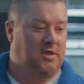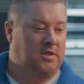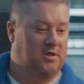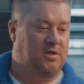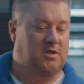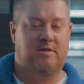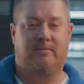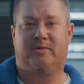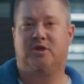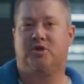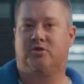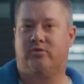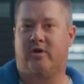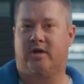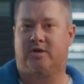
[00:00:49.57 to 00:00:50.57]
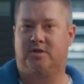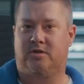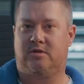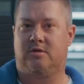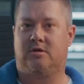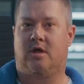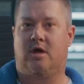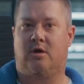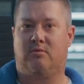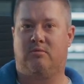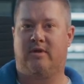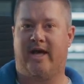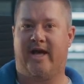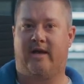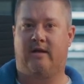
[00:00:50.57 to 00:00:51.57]
So some instructions on
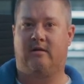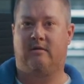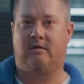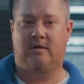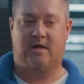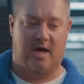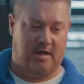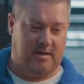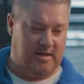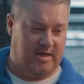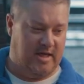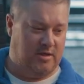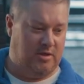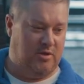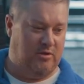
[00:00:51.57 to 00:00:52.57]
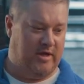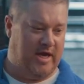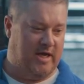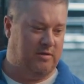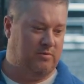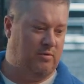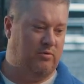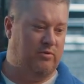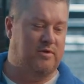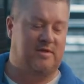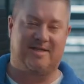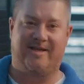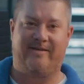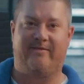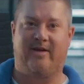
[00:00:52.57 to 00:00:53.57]
that contest. You guys will
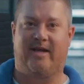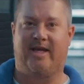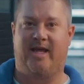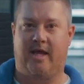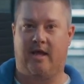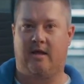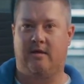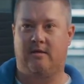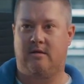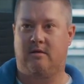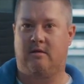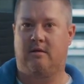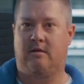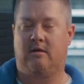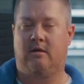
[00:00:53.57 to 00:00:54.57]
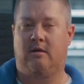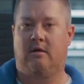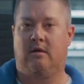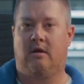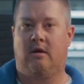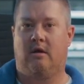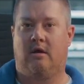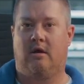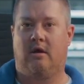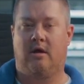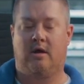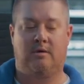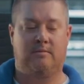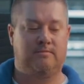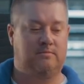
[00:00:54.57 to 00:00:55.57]
receive a kit.
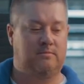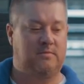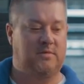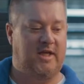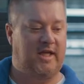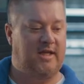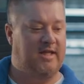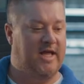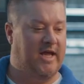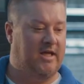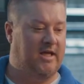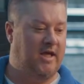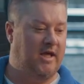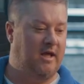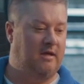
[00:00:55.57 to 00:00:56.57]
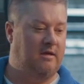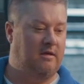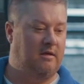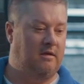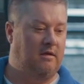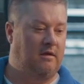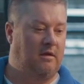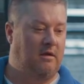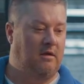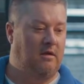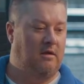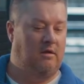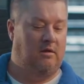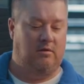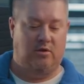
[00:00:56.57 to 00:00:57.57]
Um, in that kit,
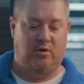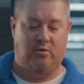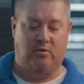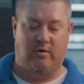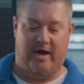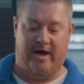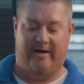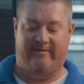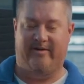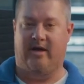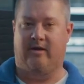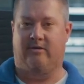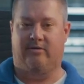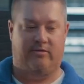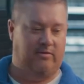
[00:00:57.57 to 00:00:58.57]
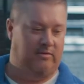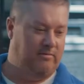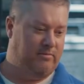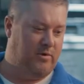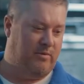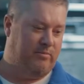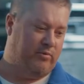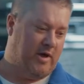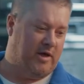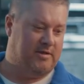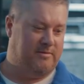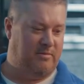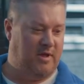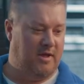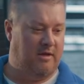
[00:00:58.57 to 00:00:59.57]
you will have a
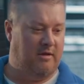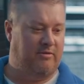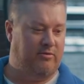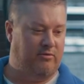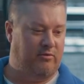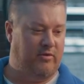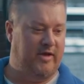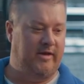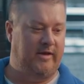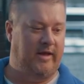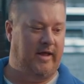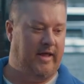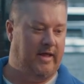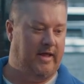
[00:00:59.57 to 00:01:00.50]
approximately a three